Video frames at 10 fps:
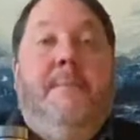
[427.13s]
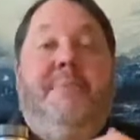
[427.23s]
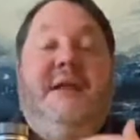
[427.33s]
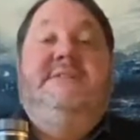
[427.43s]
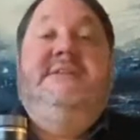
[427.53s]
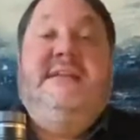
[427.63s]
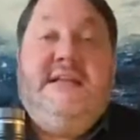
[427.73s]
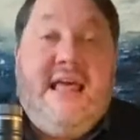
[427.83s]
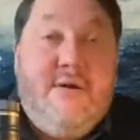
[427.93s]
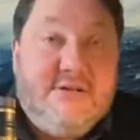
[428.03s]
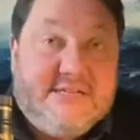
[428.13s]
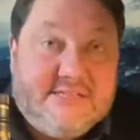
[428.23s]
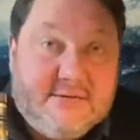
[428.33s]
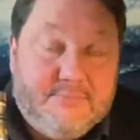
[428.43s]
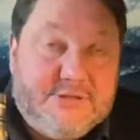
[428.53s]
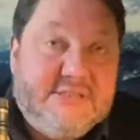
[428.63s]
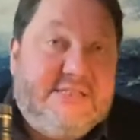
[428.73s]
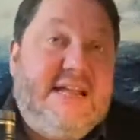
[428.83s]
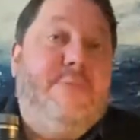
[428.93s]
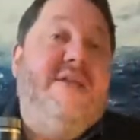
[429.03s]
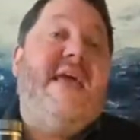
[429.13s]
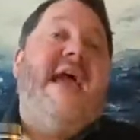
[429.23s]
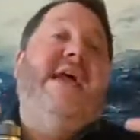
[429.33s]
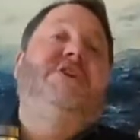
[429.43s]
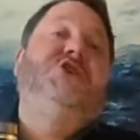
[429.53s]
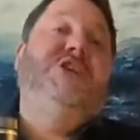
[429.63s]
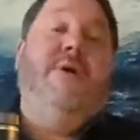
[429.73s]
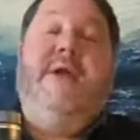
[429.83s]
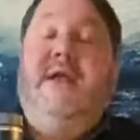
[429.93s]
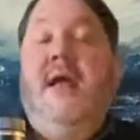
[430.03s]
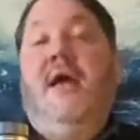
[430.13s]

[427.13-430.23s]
but it's a Solera system, which is the same way they age sherry.